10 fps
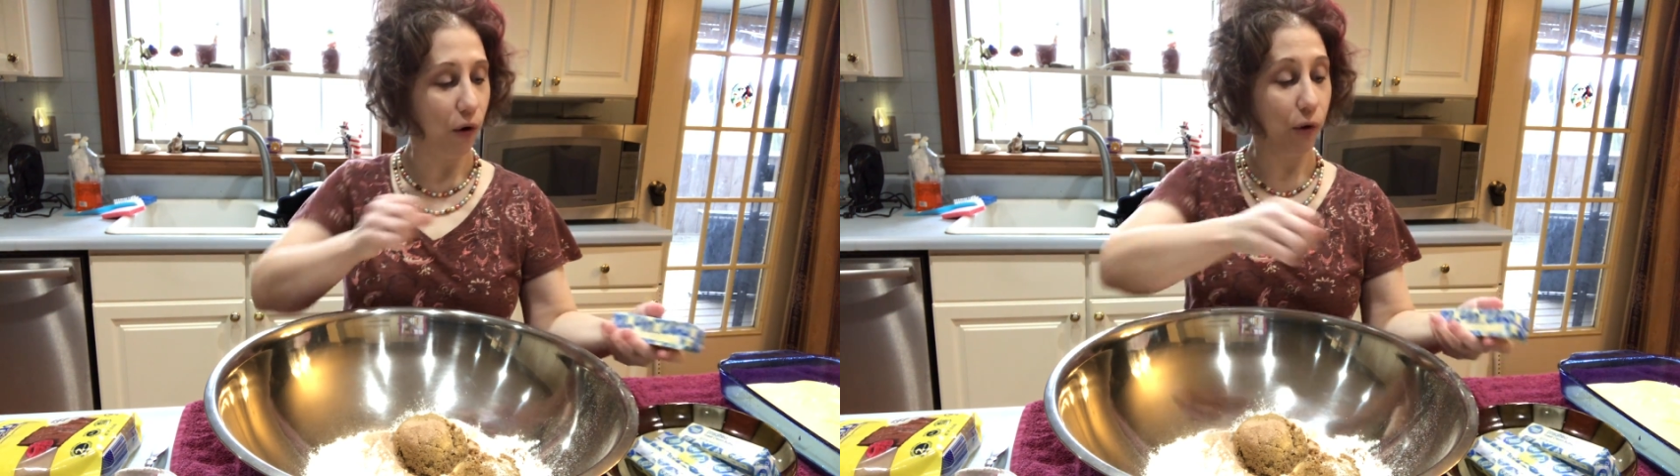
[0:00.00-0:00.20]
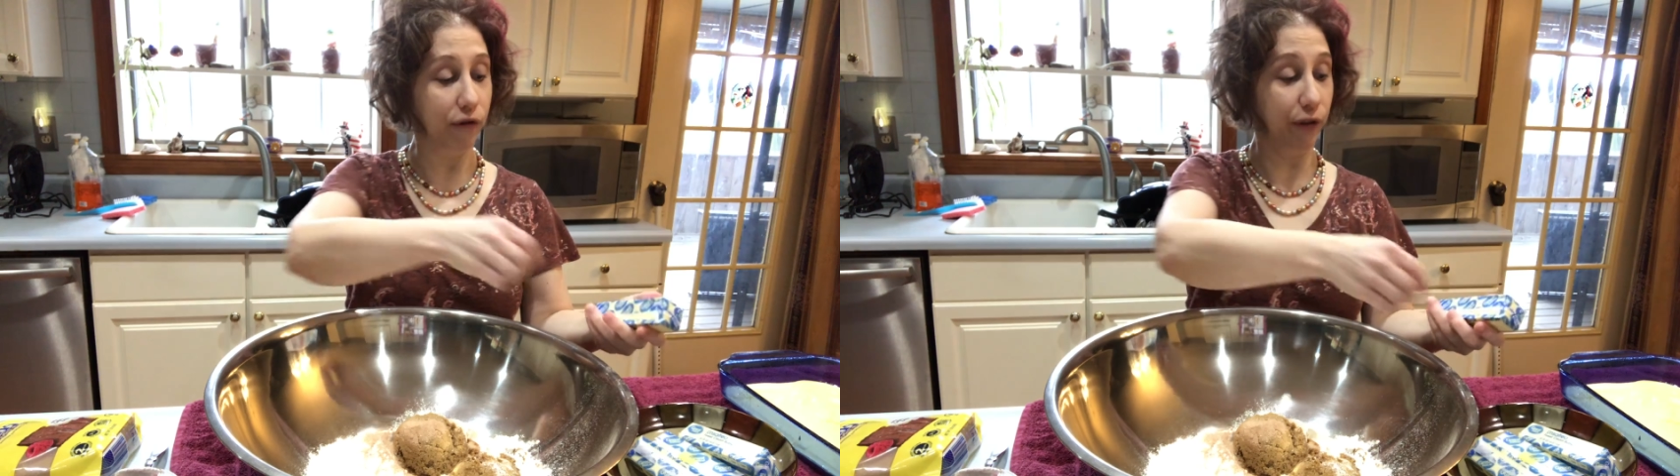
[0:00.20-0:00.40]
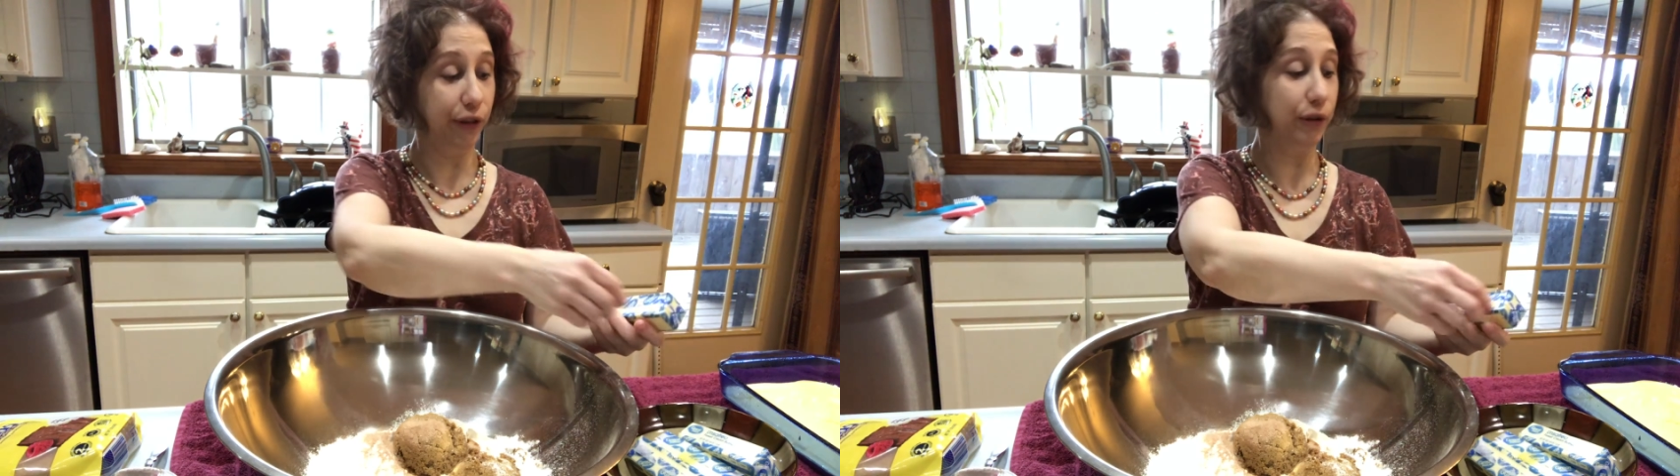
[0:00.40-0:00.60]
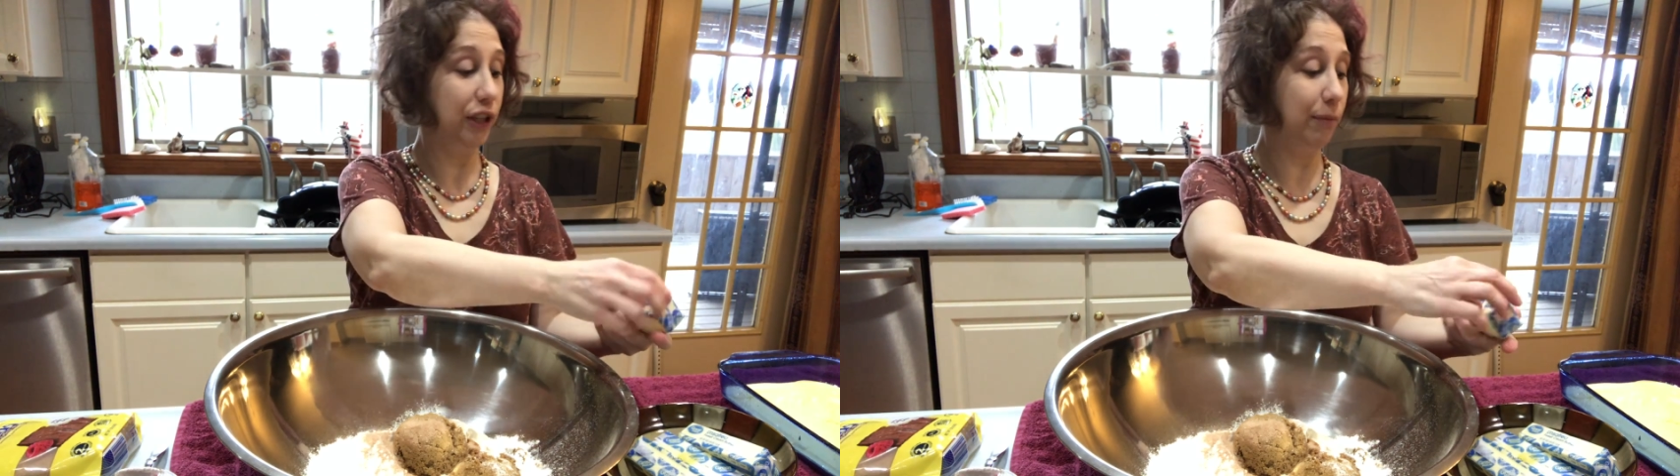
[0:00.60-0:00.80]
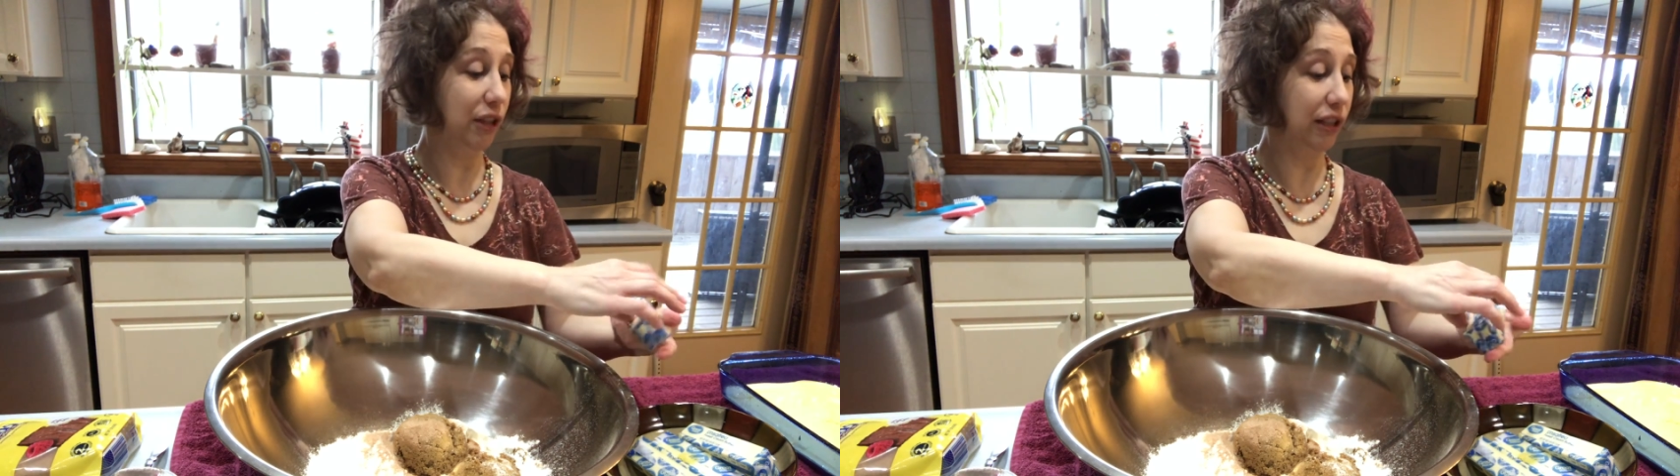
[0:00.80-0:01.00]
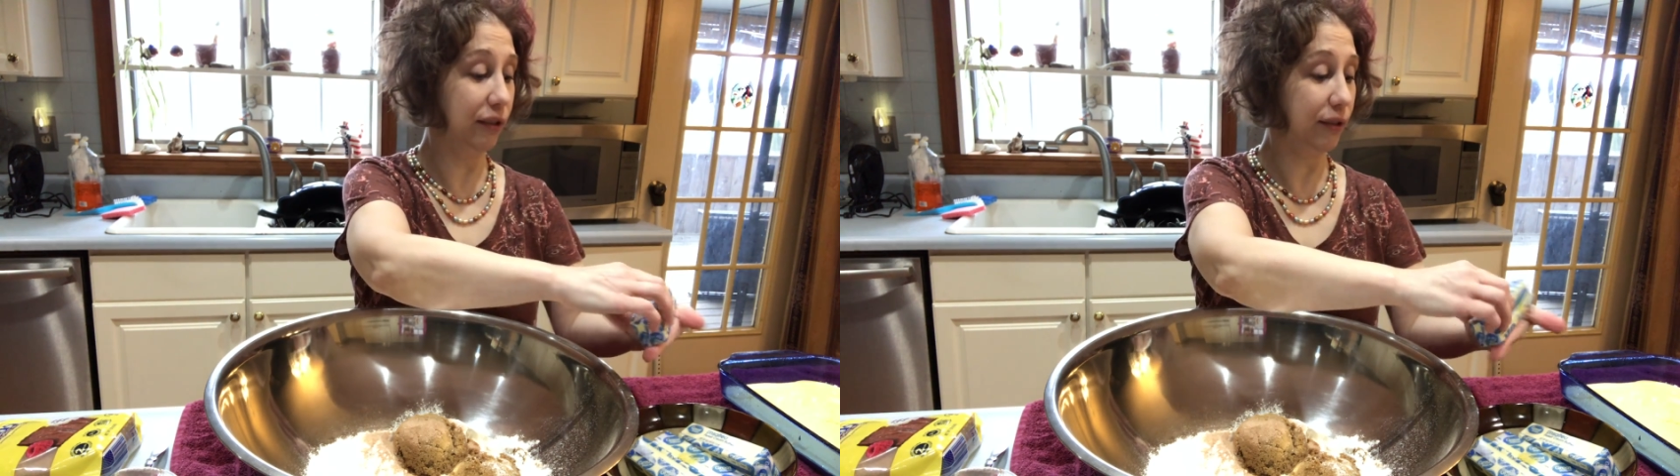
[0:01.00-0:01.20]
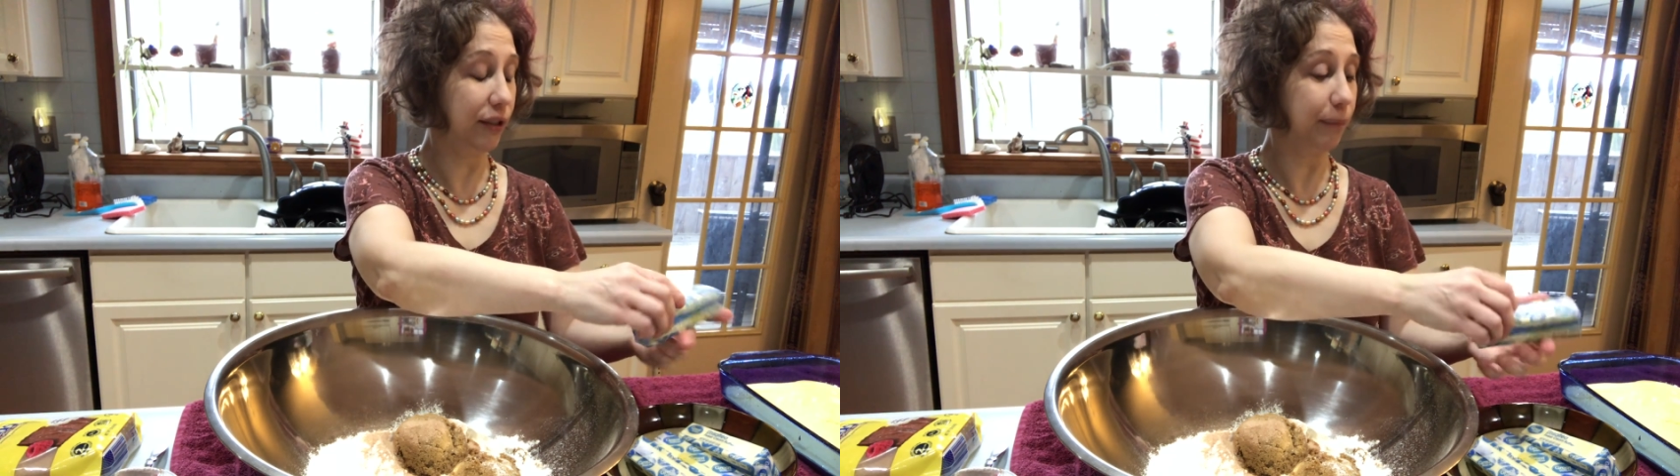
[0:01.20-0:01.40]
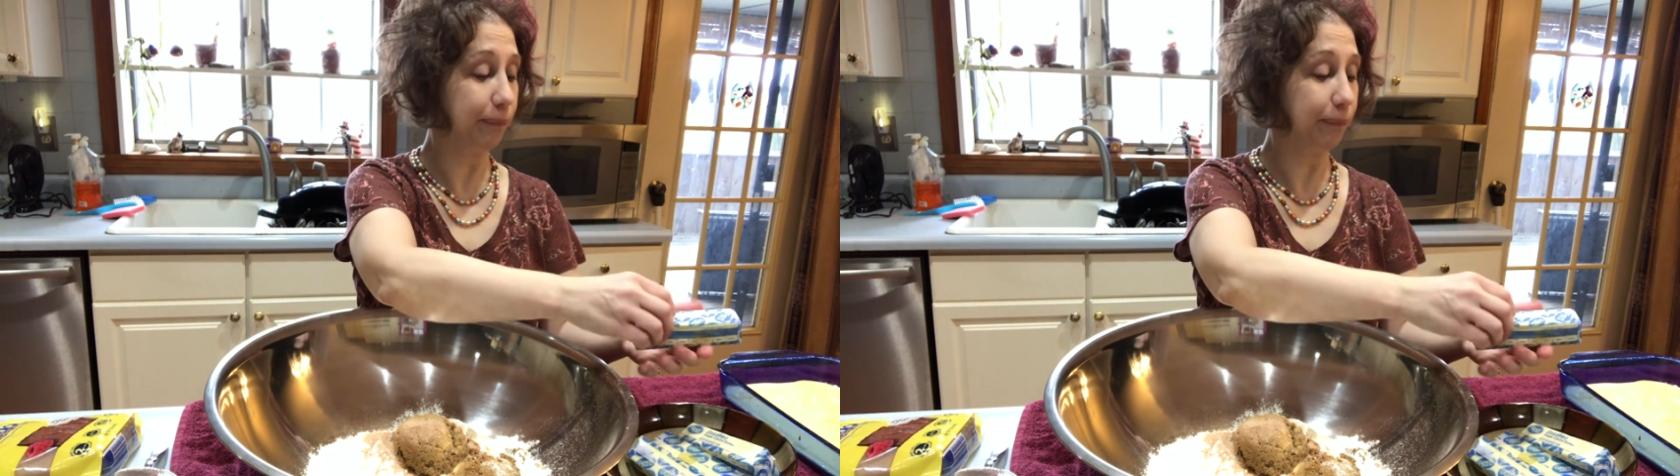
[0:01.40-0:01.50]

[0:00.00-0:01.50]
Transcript: over 30 minutes.